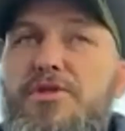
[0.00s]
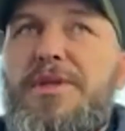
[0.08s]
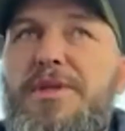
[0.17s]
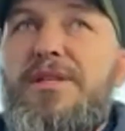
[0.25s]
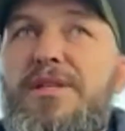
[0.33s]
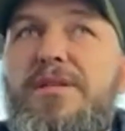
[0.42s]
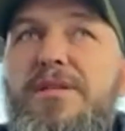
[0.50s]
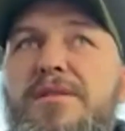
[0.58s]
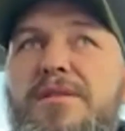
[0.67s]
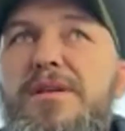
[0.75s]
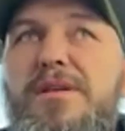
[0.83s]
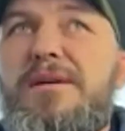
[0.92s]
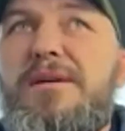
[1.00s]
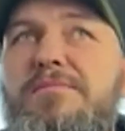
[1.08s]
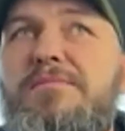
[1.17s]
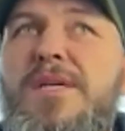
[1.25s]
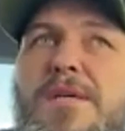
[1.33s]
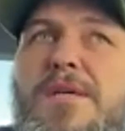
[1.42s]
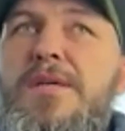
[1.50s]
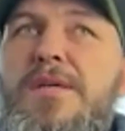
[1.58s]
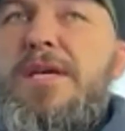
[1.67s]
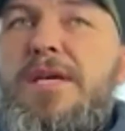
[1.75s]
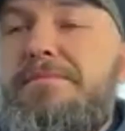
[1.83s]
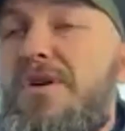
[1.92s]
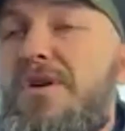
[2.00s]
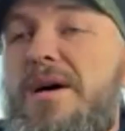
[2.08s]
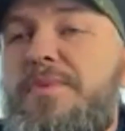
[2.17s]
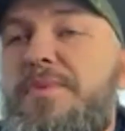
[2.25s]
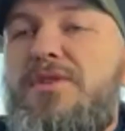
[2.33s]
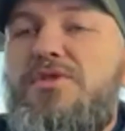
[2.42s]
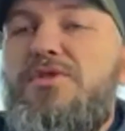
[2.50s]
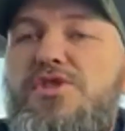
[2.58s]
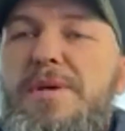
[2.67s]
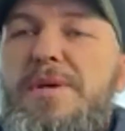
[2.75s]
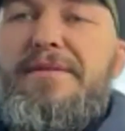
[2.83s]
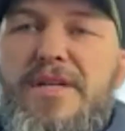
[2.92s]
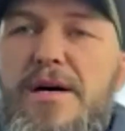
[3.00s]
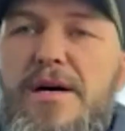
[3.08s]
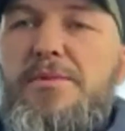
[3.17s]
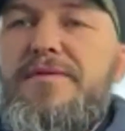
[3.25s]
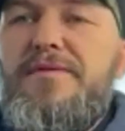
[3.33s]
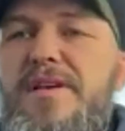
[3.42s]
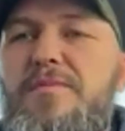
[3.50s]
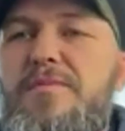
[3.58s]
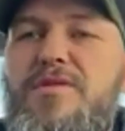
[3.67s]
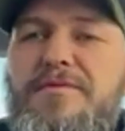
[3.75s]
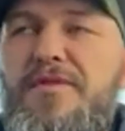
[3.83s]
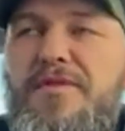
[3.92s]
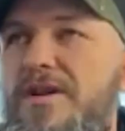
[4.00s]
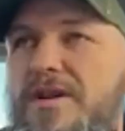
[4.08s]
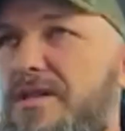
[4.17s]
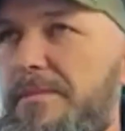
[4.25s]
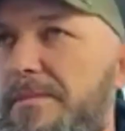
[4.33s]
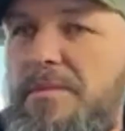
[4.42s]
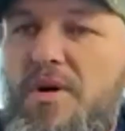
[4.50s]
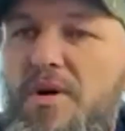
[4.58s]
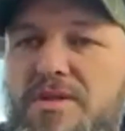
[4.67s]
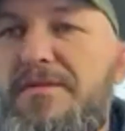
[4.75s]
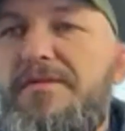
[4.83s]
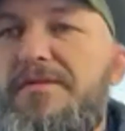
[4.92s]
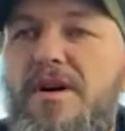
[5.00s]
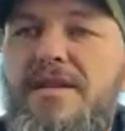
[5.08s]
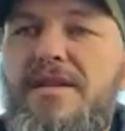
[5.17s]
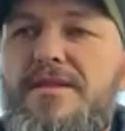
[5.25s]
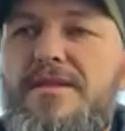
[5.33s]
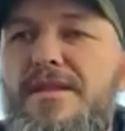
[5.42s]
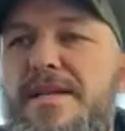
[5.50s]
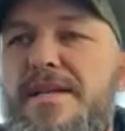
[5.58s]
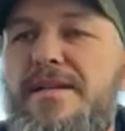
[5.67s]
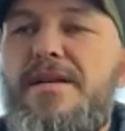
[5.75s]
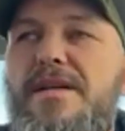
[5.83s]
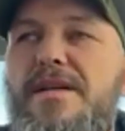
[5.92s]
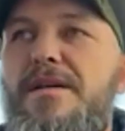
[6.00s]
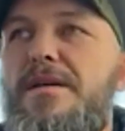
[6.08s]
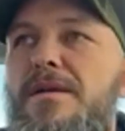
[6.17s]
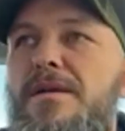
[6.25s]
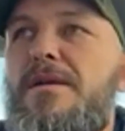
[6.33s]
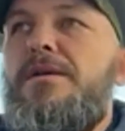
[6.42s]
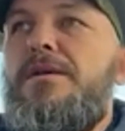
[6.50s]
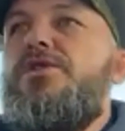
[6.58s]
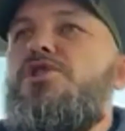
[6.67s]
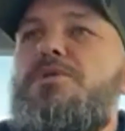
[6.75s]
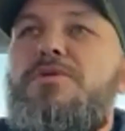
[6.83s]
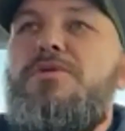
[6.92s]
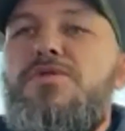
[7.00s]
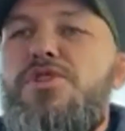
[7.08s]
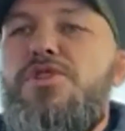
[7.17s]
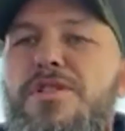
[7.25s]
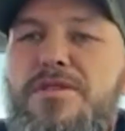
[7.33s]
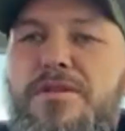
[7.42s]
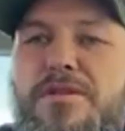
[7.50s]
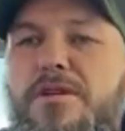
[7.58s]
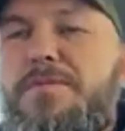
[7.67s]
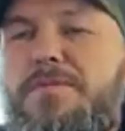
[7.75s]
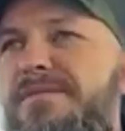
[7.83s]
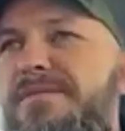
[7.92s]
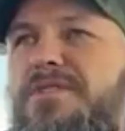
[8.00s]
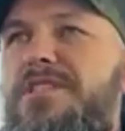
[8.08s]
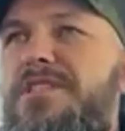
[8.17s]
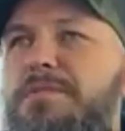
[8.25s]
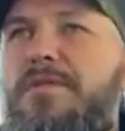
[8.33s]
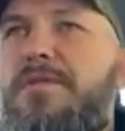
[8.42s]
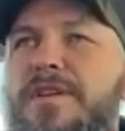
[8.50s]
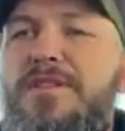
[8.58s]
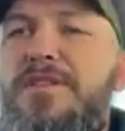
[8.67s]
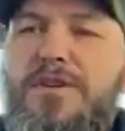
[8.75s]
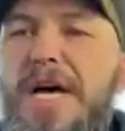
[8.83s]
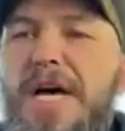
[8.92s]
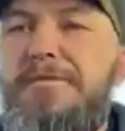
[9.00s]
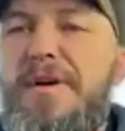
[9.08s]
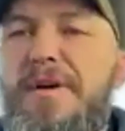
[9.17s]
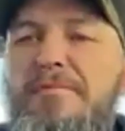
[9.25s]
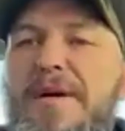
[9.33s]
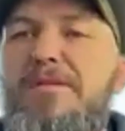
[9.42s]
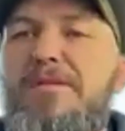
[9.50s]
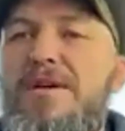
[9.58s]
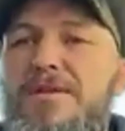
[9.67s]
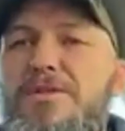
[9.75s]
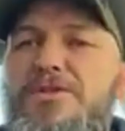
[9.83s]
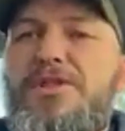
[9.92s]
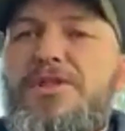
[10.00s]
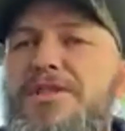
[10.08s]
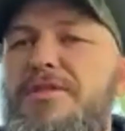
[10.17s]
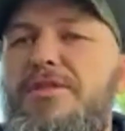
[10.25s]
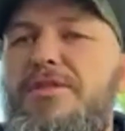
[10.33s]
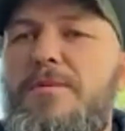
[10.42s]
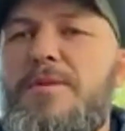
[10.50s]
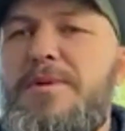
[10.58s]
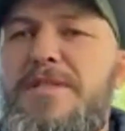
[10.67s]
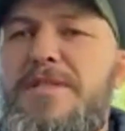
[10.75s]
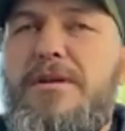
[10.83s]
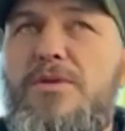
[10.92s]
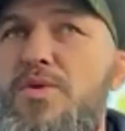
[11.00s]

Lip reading: should be, in my opinion, you should be having a couple of kickboxing fights, a couple of boxing fights, and then you should be doing jiu-jitsu comps. And everyone seems to think it's okay for MMA guys to do jiu-jitsu comps, but it's like, ooh,